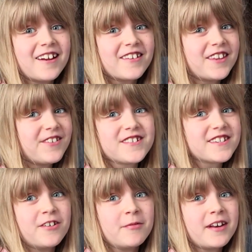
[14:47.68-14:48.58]
there, there
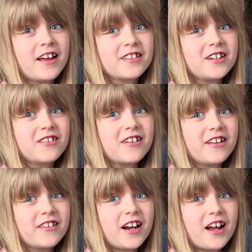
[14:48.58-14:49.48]
was nobody at the door,
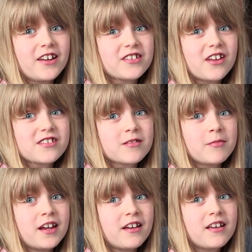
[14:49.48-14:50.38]
and then I saw
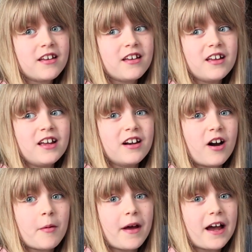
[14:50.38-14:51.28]
something in
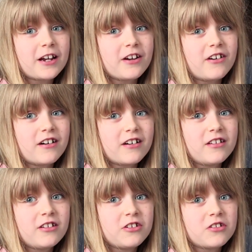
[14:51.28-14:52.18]
our backyard
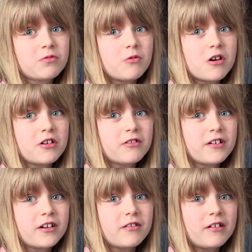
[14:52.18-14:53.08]
just
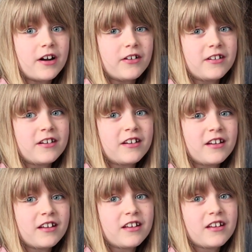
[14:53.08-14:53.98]
wandering around.
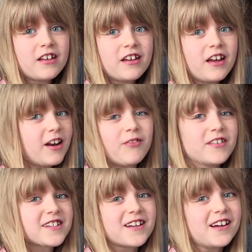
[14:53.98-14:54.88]
And
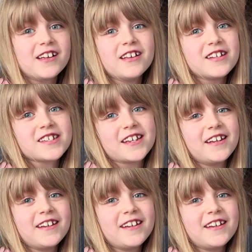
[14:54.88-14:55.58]
it was not